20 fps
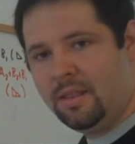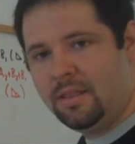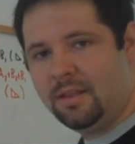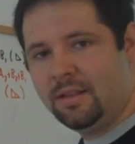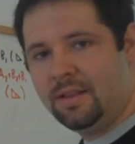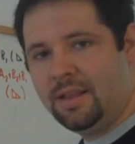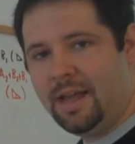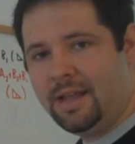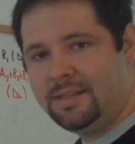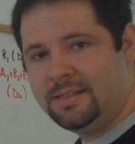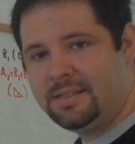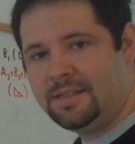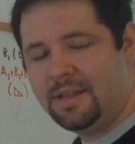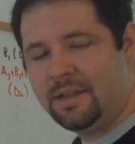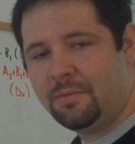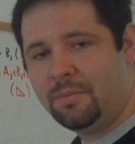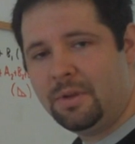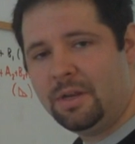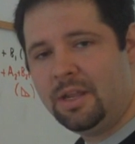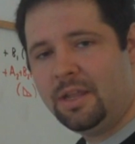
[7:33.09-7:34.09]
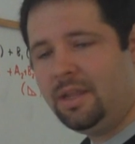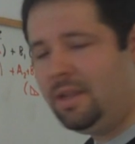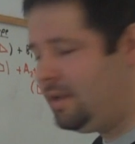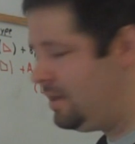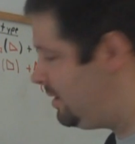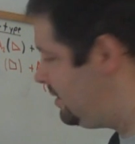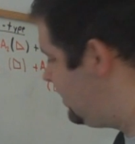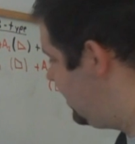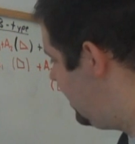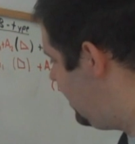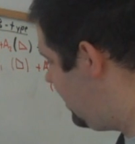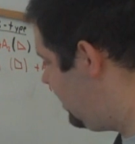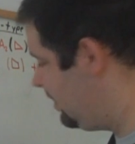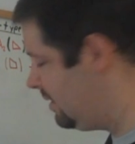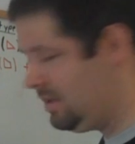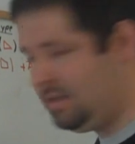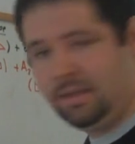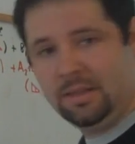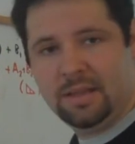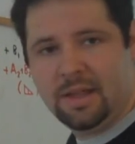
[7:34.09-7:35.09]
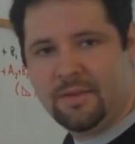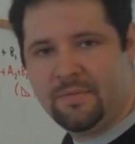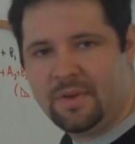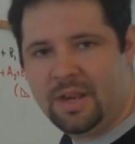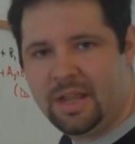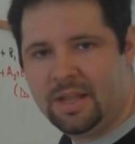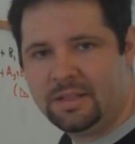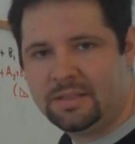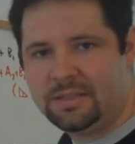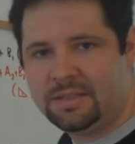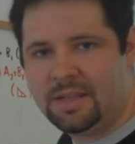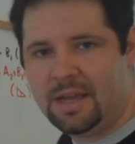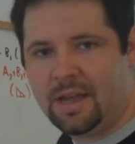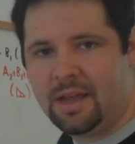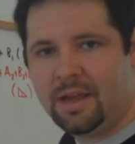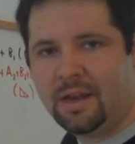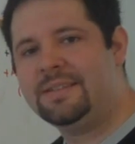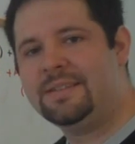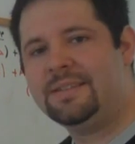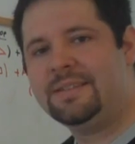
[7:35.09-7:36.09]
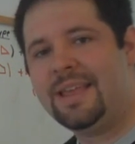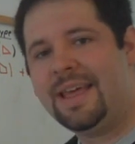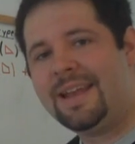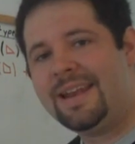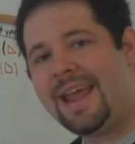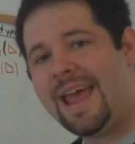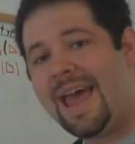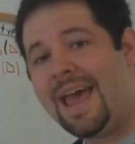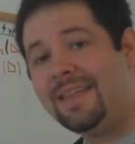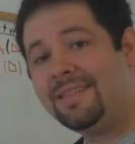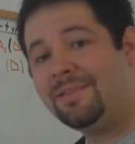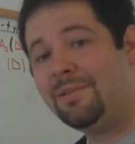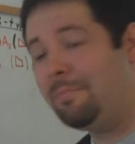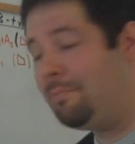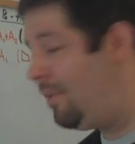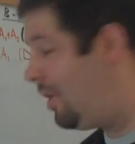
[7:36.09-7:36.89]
the line segment is on the left-hand side. Is that at the